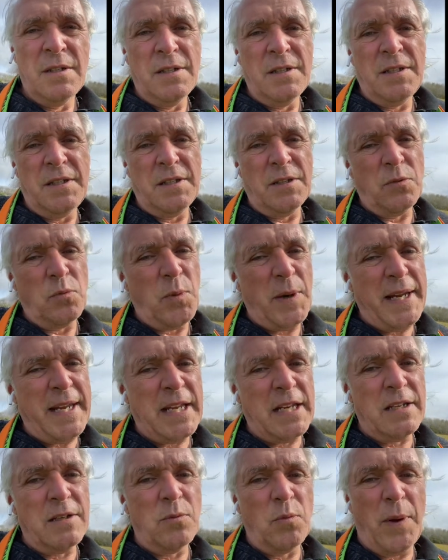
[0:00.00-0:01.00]
We
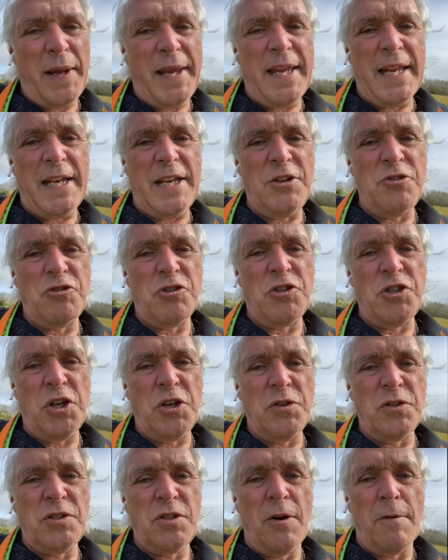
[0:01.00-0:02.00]
can
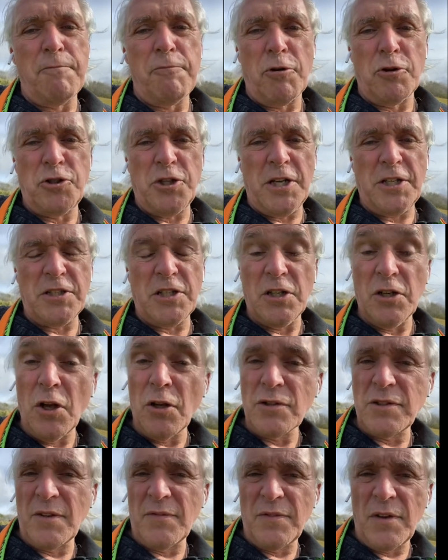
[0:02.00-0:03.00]
introduce your project to
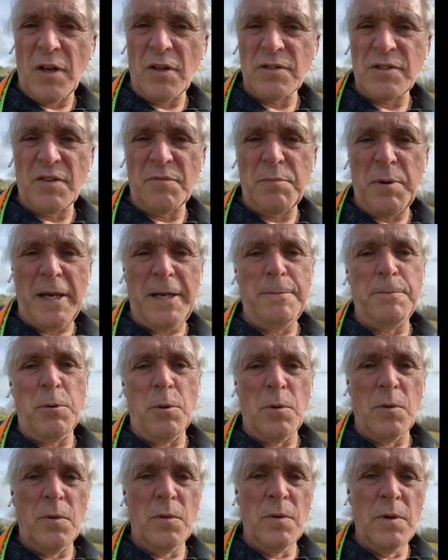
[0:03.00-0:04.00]
lots of
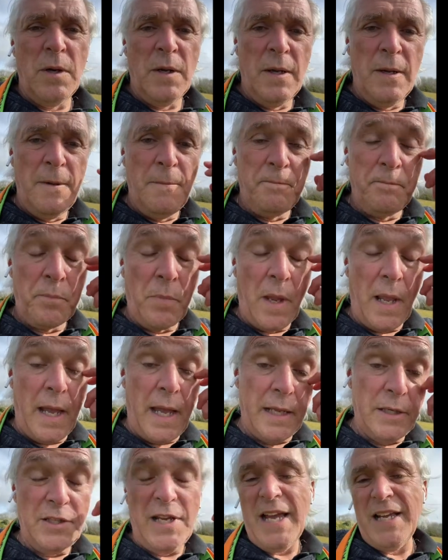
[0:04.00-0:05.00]
people,
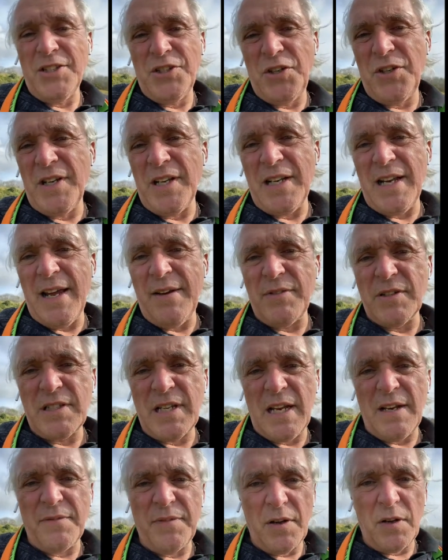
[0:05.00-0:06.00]
and yes, you can have a
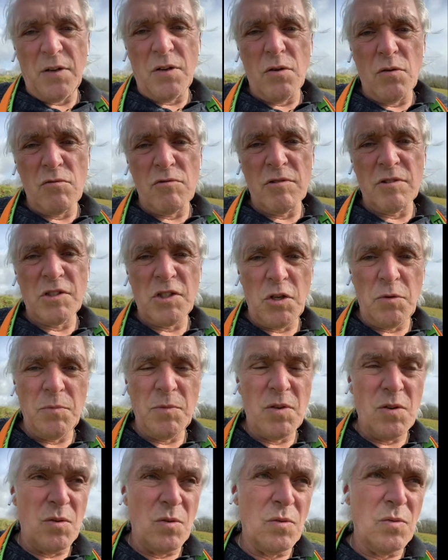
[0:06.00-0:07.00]
telephone call or a
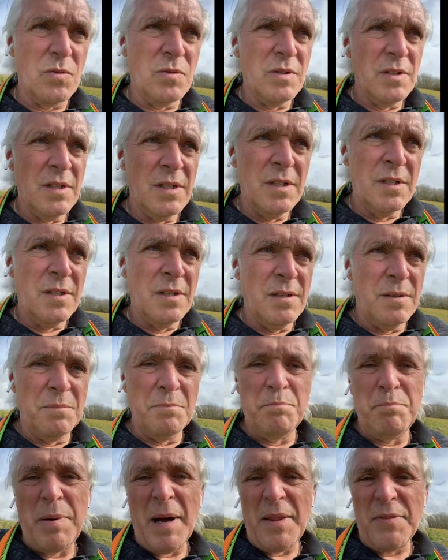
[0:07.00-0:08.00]
Zoom call,
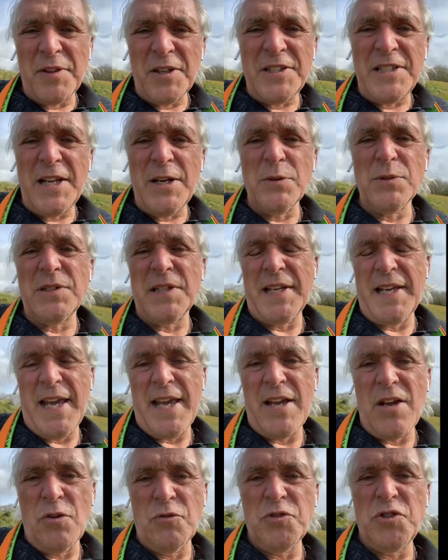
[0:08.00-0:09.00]
but the deals that
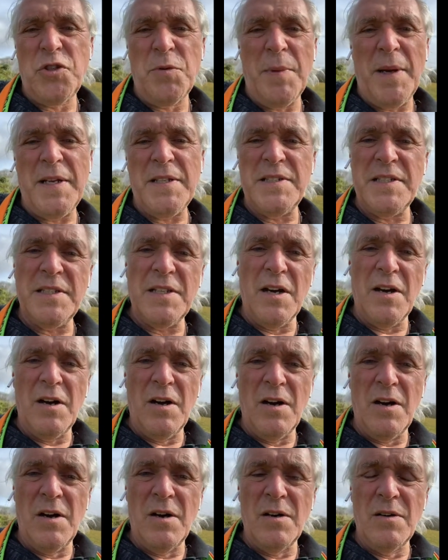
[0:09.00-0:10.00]
get consummated
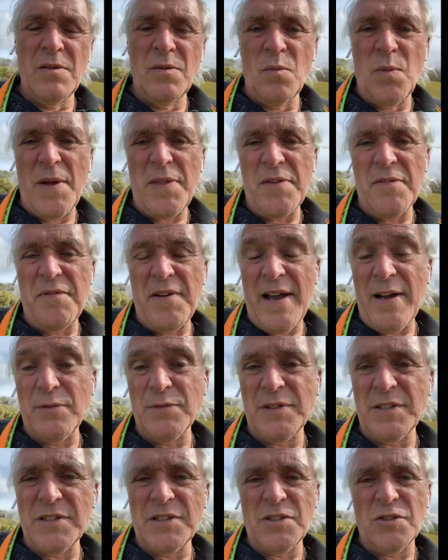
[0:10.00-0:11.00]
are when the
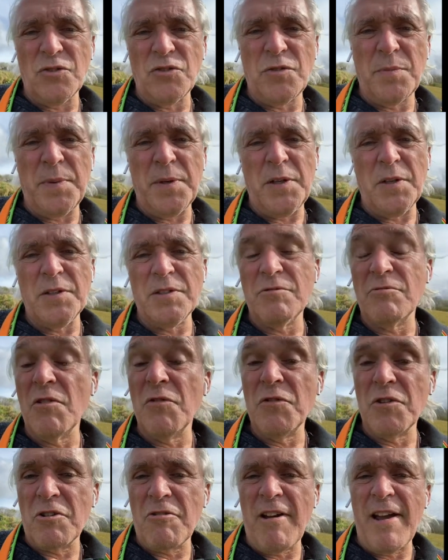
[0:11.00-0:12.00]
founders and entrepreneurs are
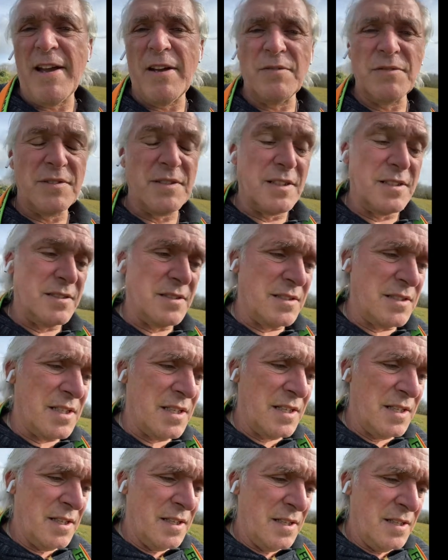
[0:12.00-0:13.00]
on the ground. And
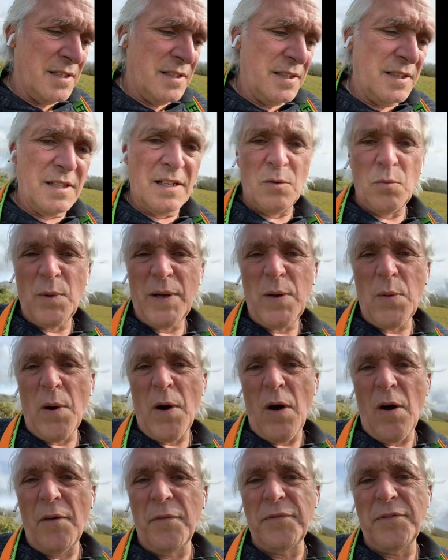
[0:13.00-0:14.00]
we
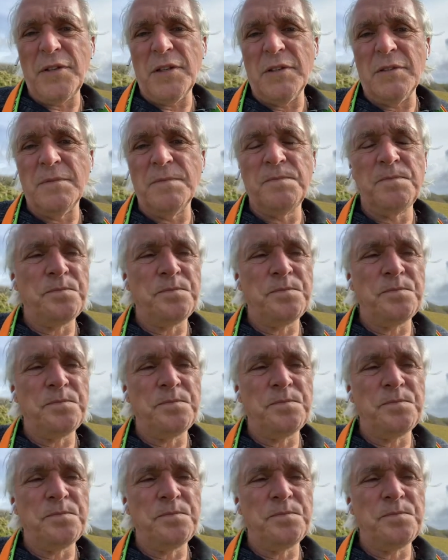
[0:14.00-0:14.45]
quite often